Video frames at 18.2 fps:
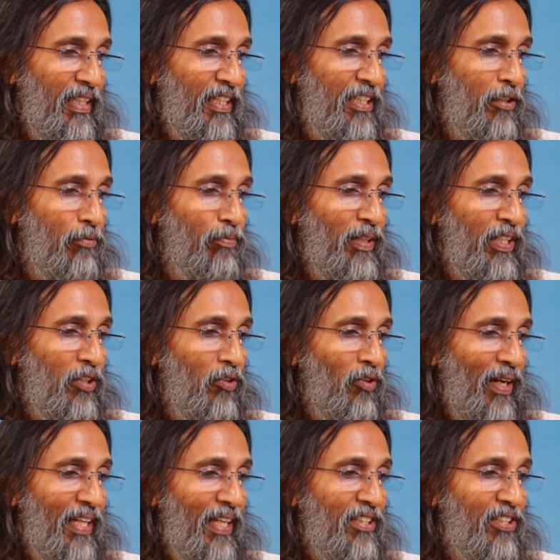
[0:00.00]
Its
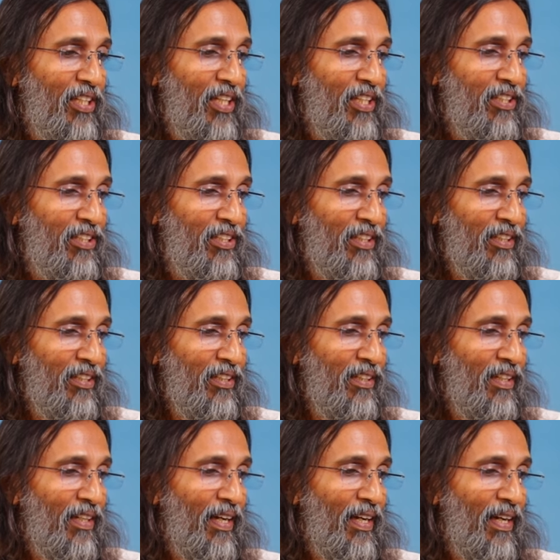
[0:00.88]

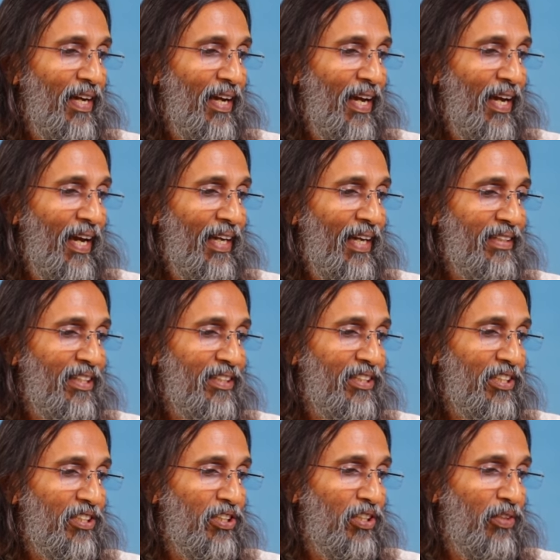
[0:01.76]
spiritualization and
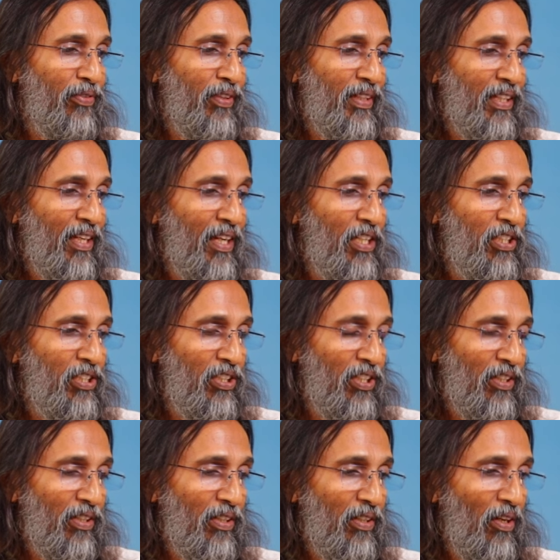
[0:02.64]
the
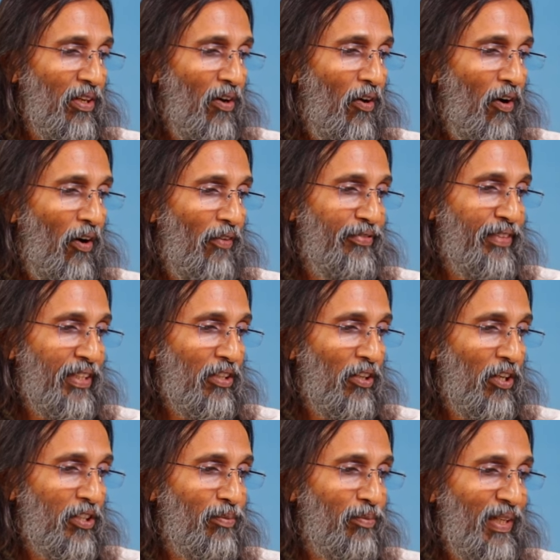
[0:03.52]
justification of the
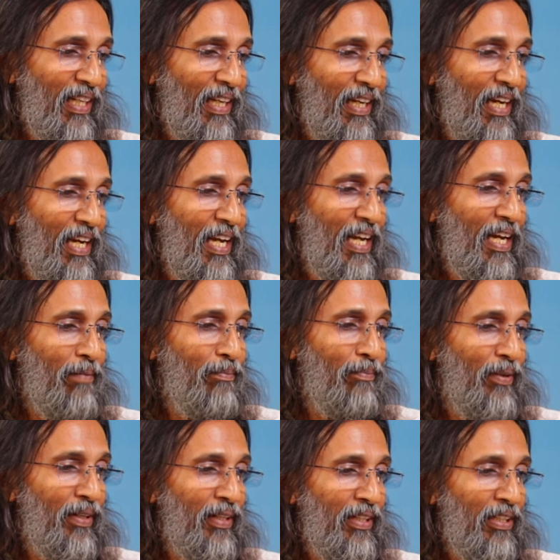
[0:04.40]
cosmic
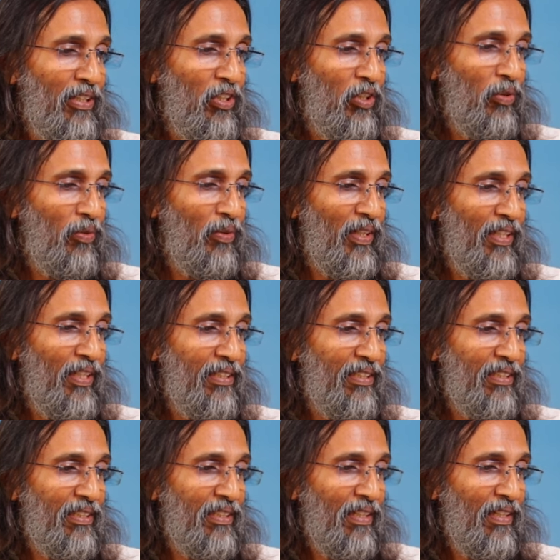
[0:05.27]
labor
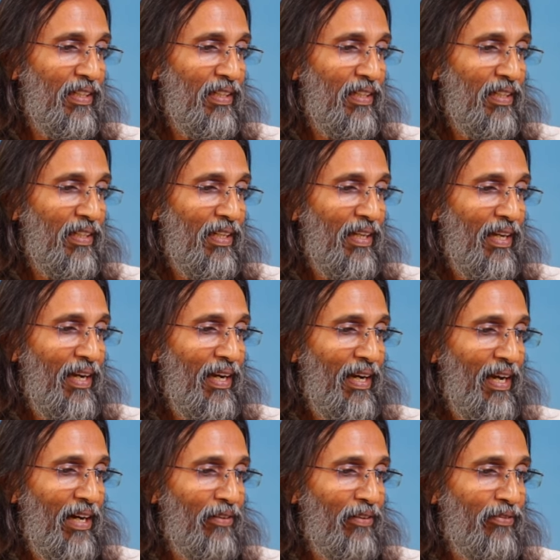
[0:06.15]
towards
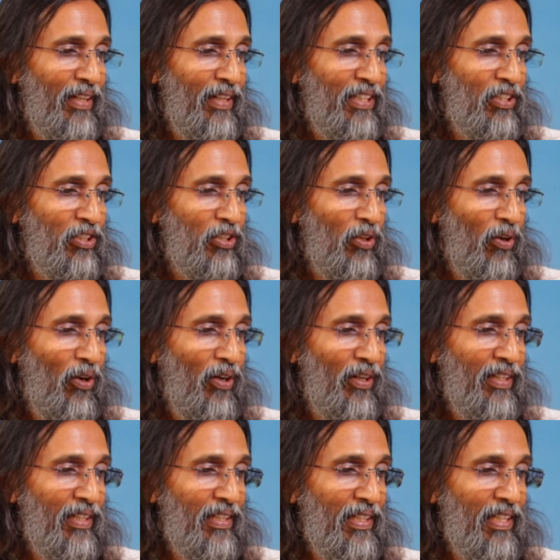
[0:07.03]
love and
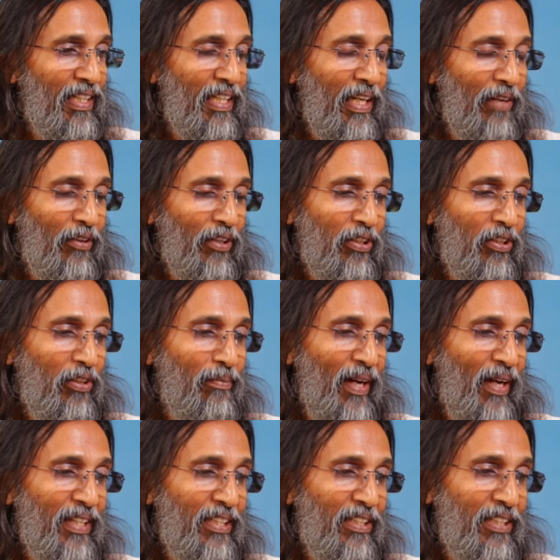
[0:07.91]
joy in our
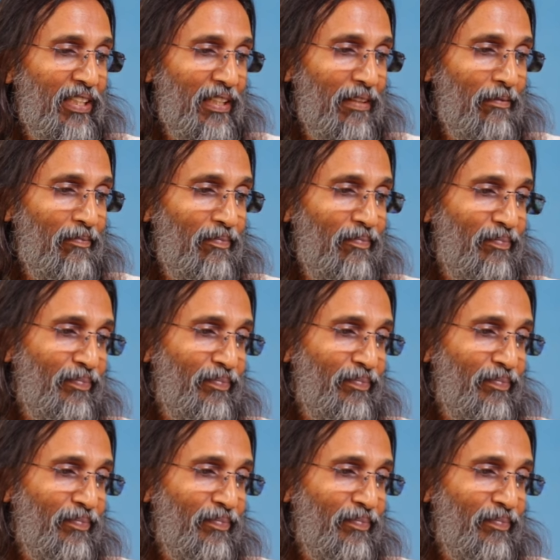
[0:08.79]
humanity.